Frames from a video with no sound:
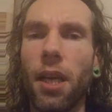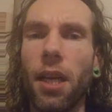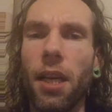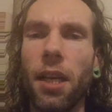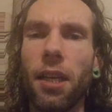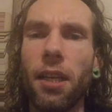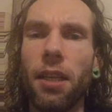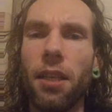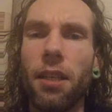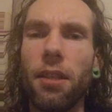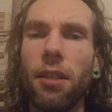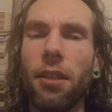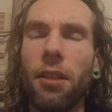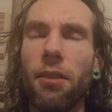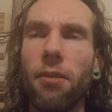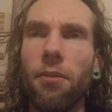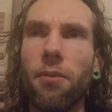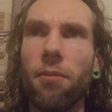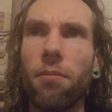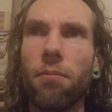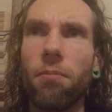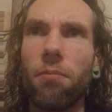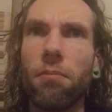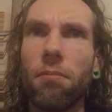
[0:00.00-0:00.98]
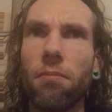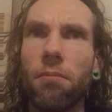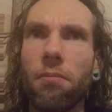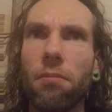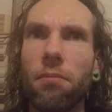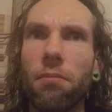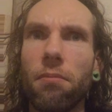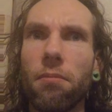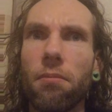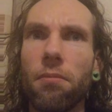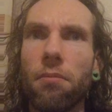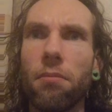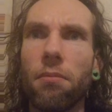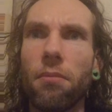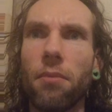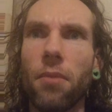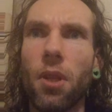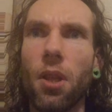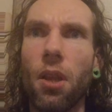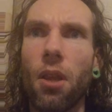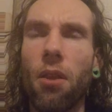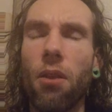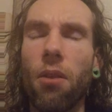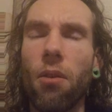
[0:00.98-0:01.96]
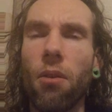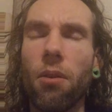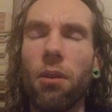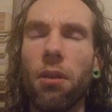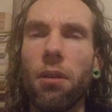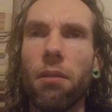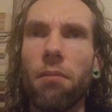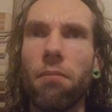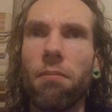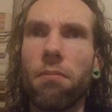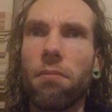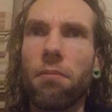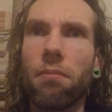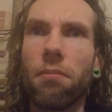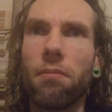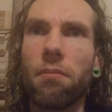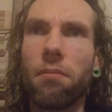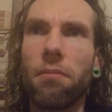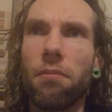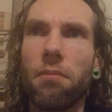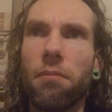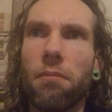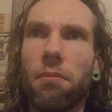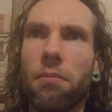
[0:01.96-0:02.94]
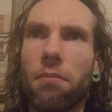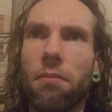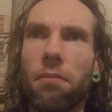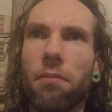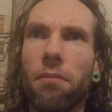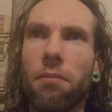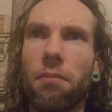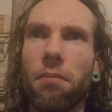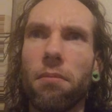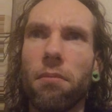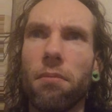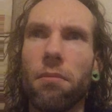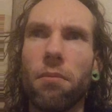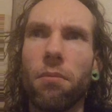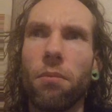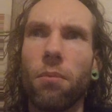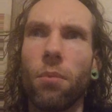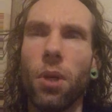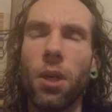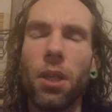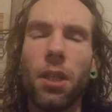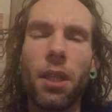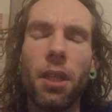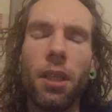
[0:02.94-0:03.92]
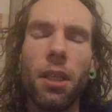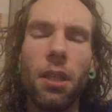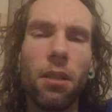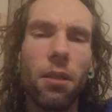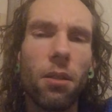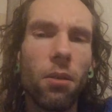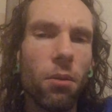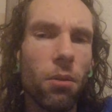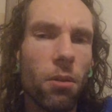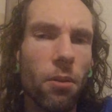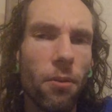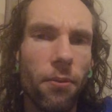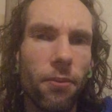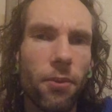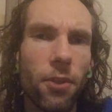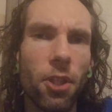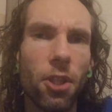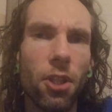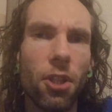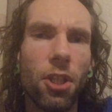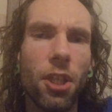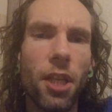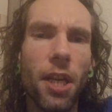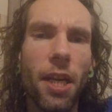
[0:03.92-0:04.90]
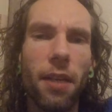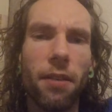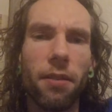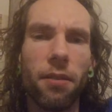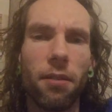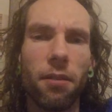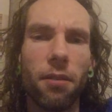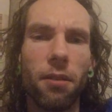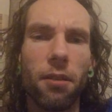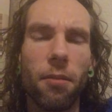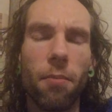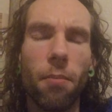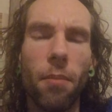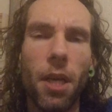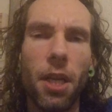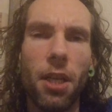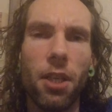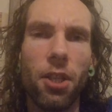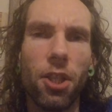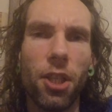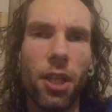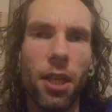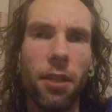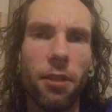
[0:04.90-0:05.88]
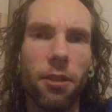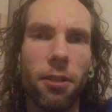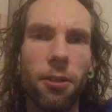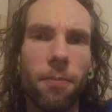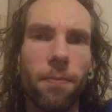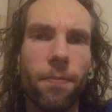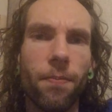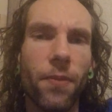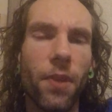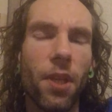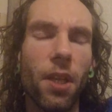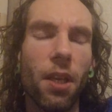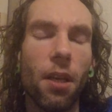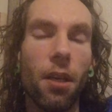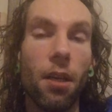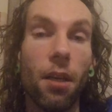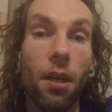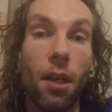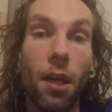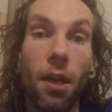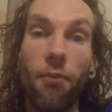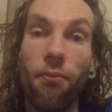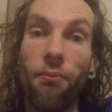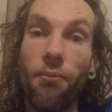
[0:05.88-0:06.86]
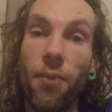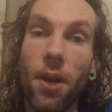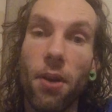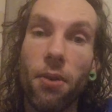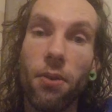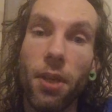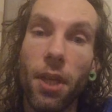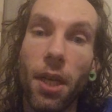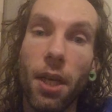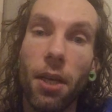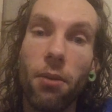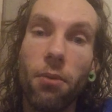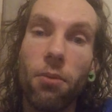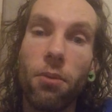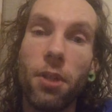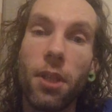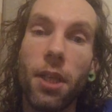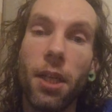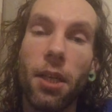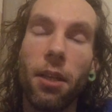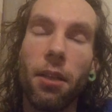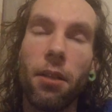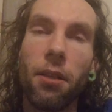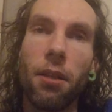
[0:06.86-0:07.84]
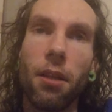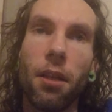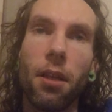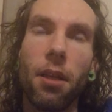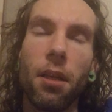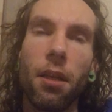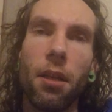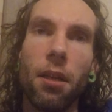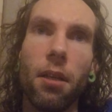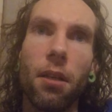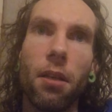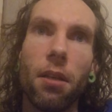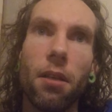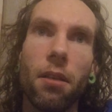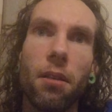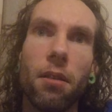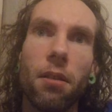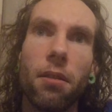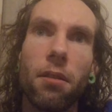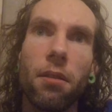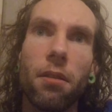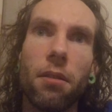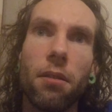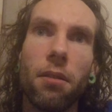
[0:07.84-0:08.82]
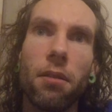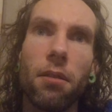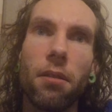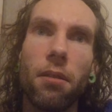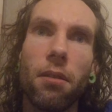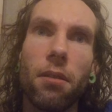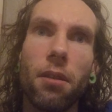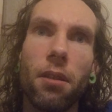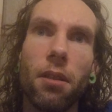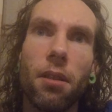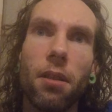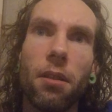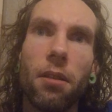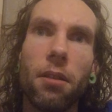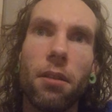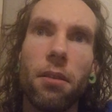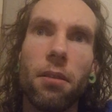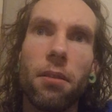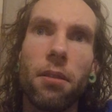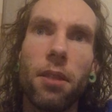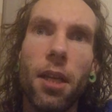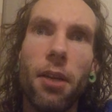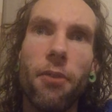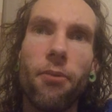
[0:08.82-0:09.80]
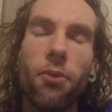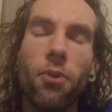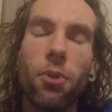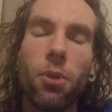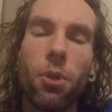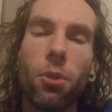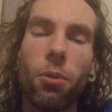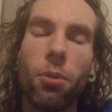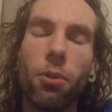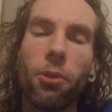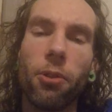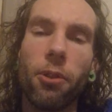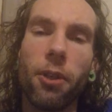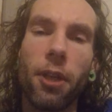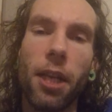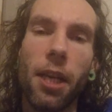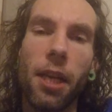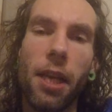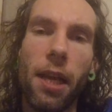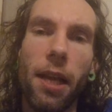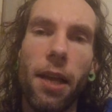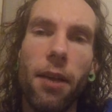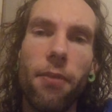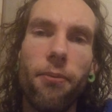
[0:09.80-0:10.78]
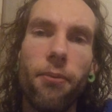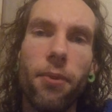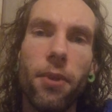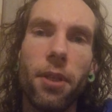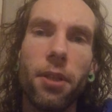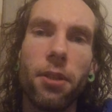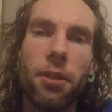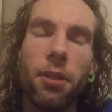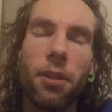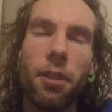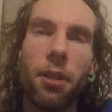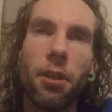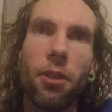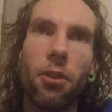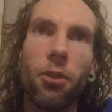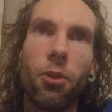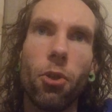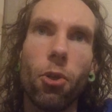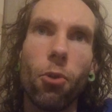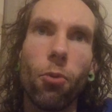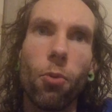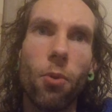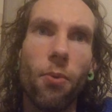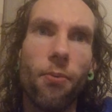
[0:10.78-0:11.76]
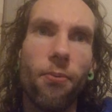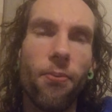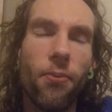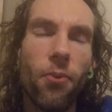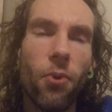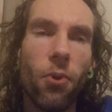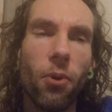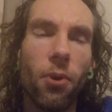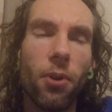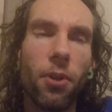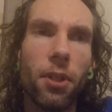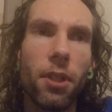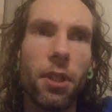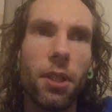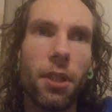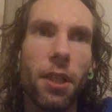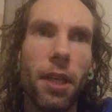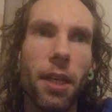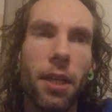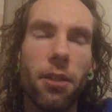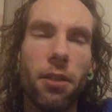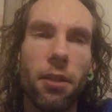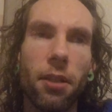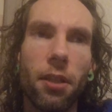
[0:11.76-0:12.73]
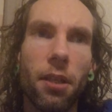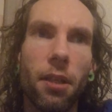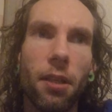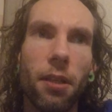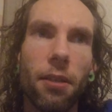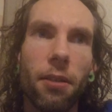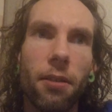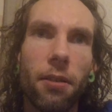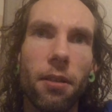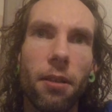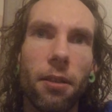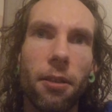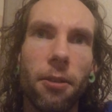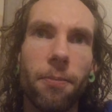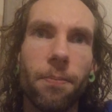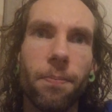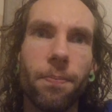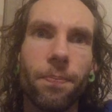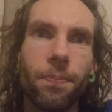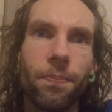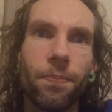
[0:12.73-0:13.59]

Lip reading: I thought, what can I do with the jet, the main jet? I found out that the type of scooter that I have is a Euro 4, and it has a